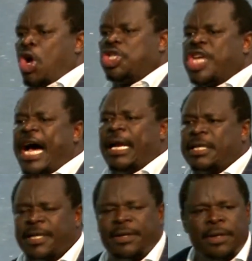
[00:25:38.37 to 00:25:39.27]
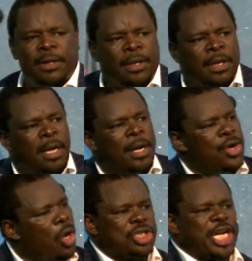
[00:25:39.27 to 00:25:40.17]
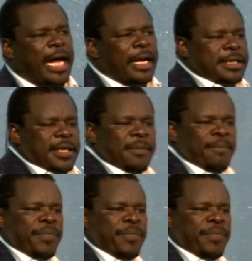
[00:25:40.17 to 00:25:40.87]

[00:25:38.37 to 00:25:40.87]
No child. No child.